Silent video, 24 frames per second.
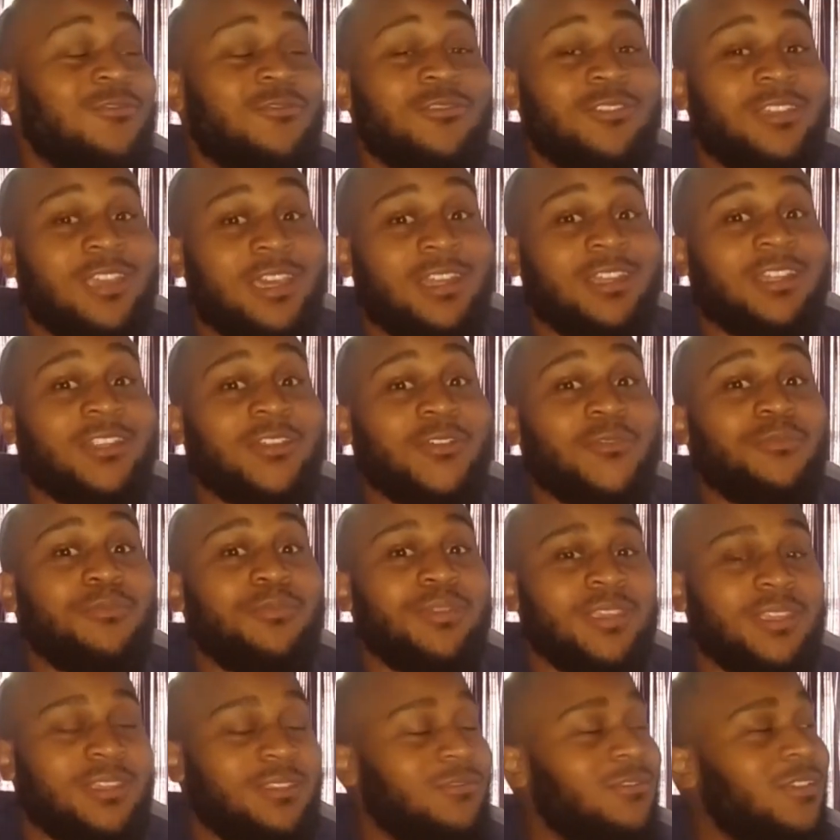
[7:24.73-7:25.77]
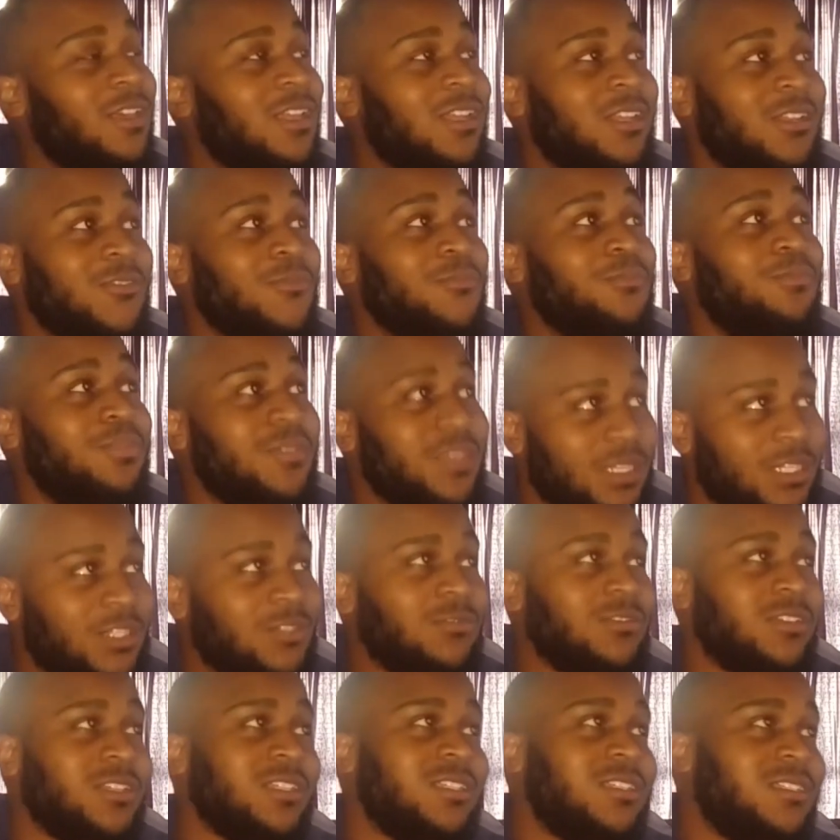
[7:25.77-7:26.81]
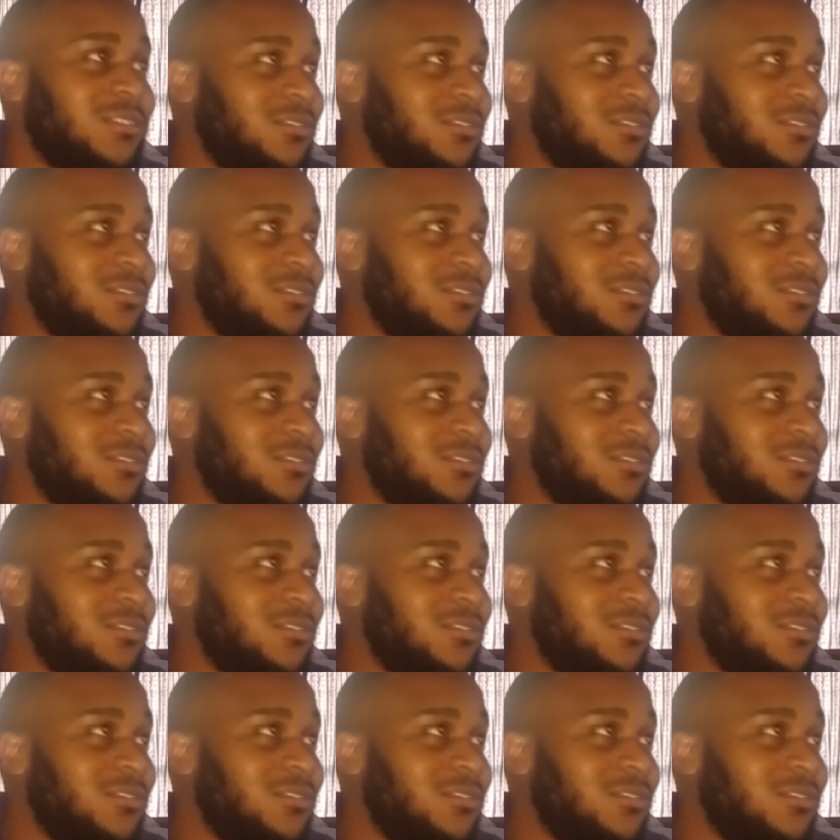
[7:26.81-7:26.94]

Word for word: you got a little beat, you got a little beat switch